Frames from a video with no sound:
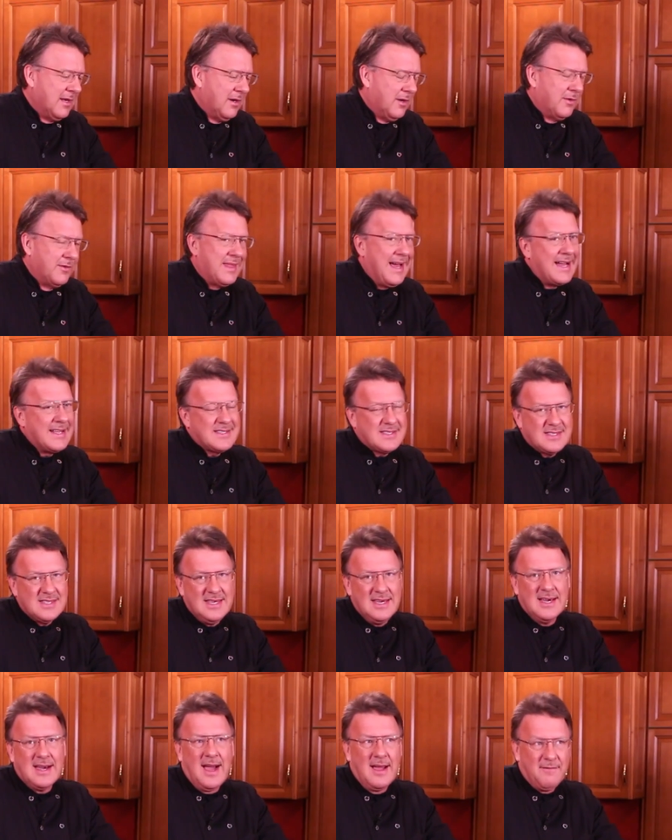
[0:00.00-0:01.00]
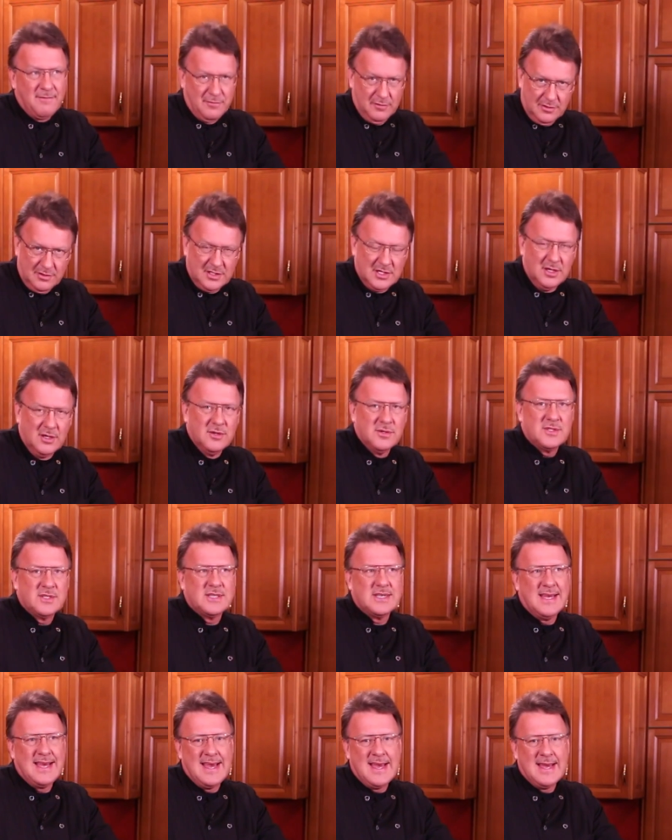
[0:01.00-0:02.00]
you know, that's the high
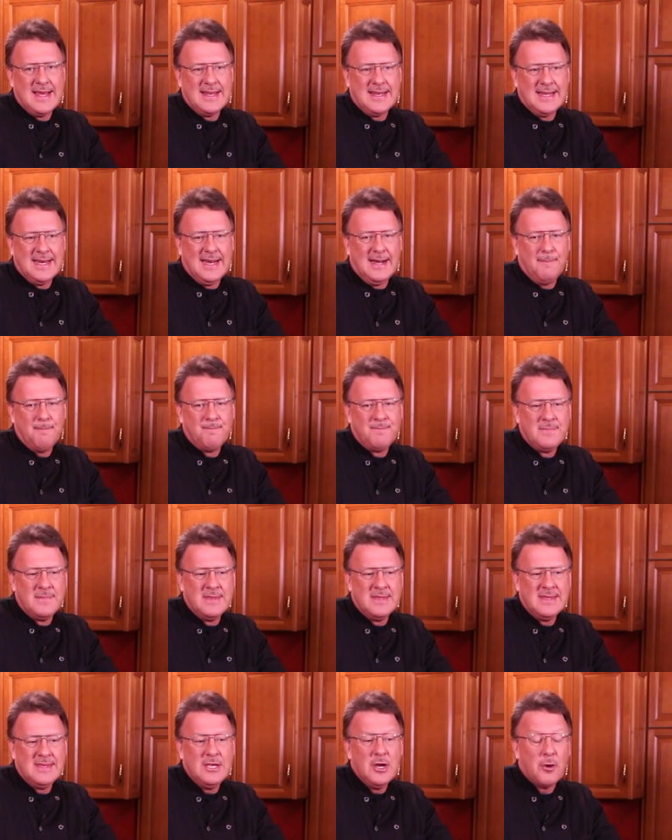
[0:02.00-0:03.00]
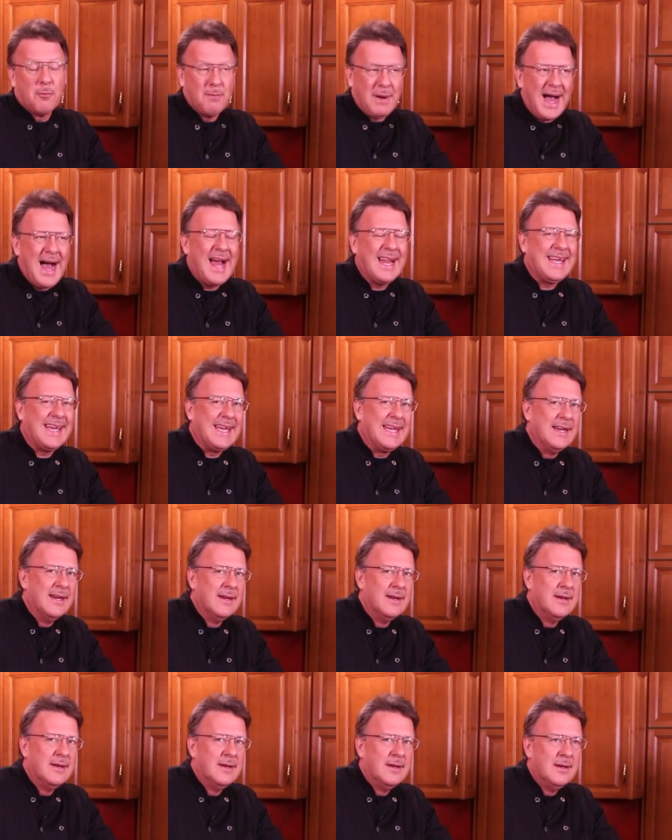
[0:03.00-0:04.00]
fructose, and your body
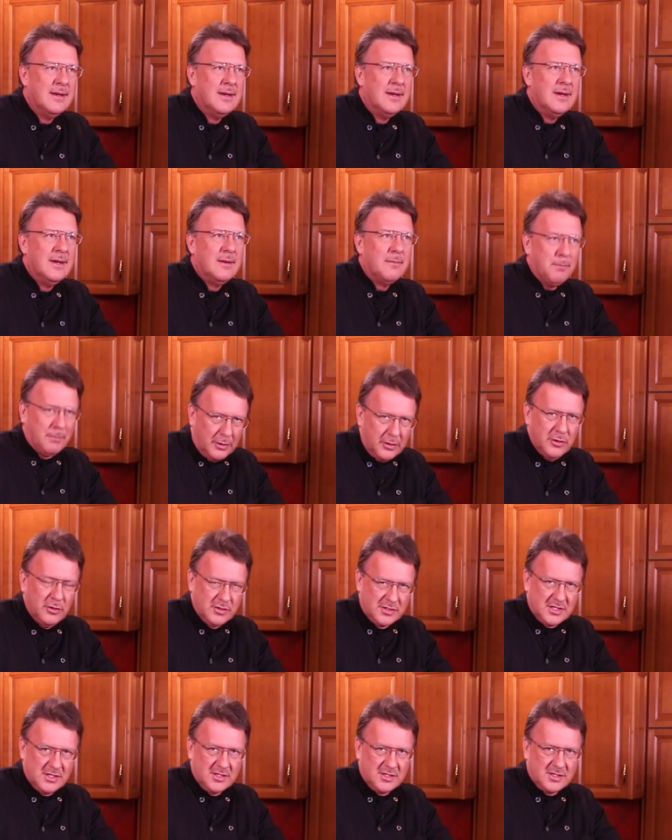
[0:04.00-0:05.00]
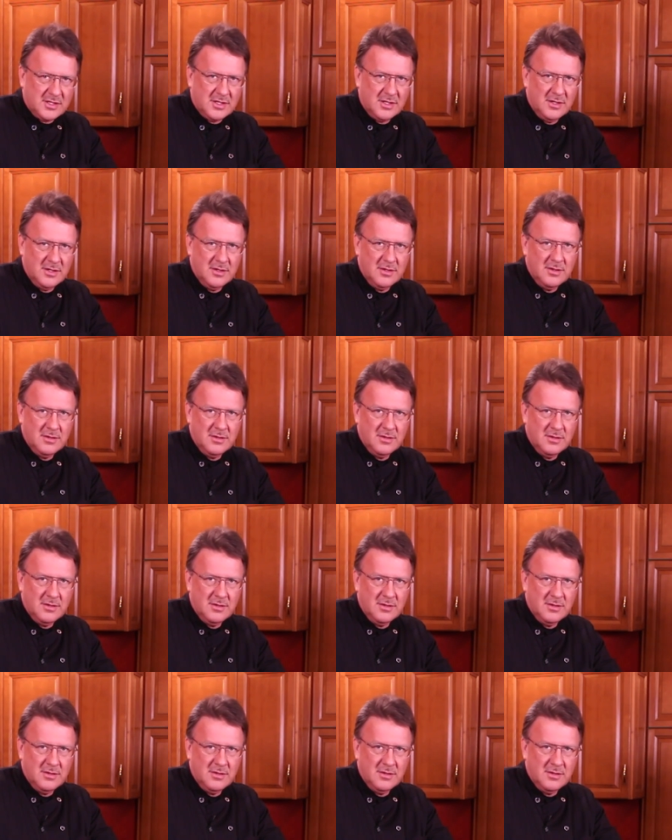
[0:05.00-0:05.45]
produces